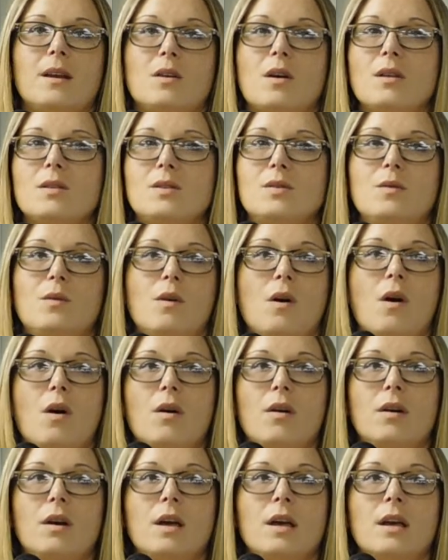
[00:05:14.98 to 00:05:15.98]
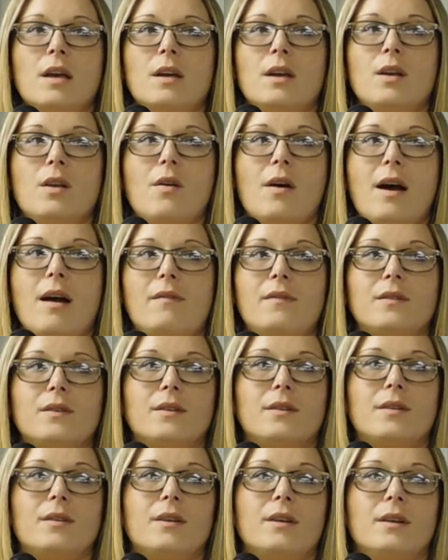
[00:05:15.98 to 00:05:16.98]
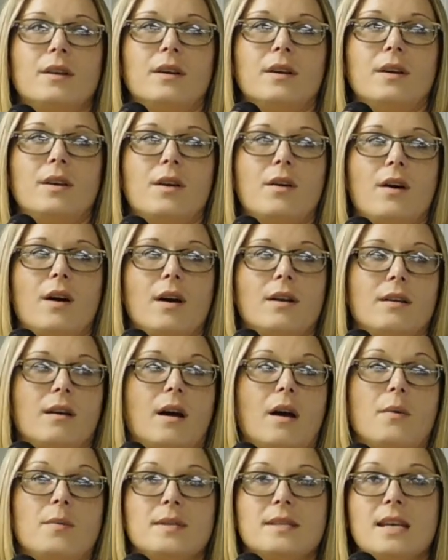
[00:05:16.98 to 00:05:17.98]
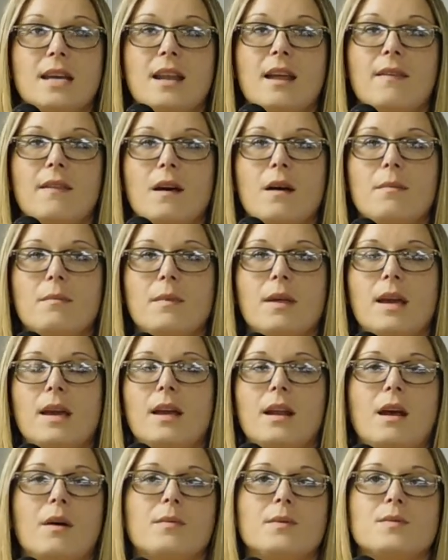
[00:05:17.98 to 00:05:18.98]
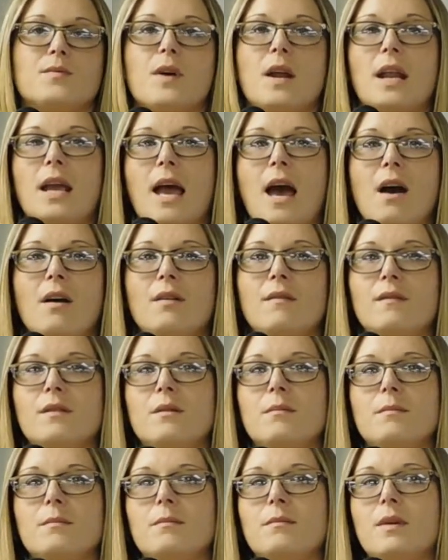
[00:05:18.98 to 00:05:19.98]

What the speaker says: not too long, after, I was getting them, and I was running out of them,